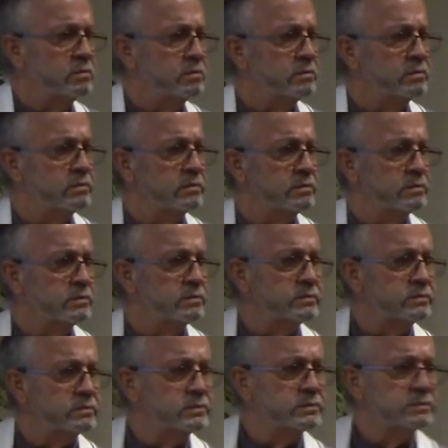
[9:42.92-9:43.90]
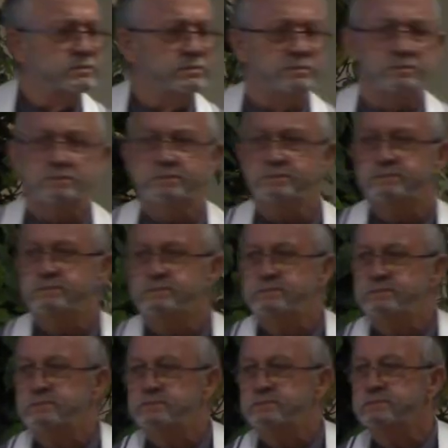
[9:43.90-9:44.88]

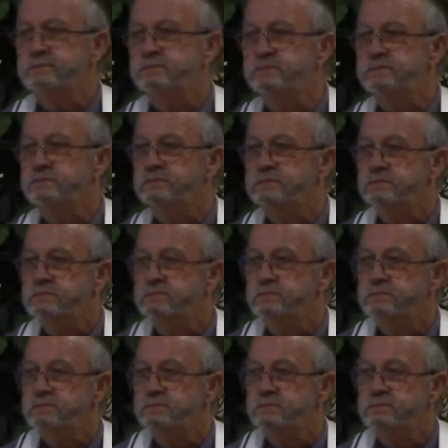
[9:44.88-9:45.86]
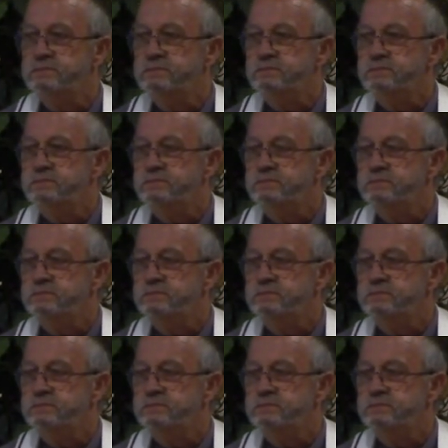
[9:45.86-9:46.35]
Nobody speaks.